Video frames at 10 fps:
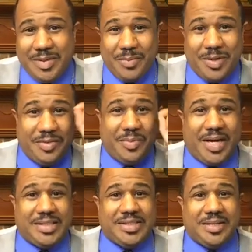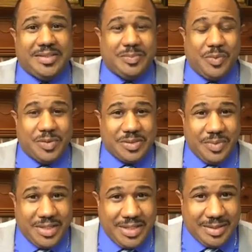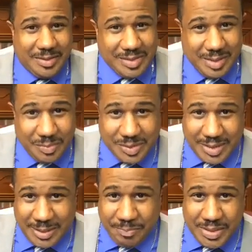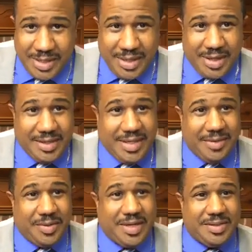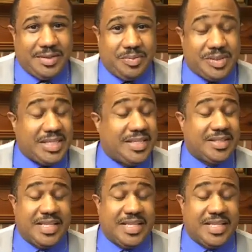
Come on, everybody, share some more so we can get those numbers up and get ready to present.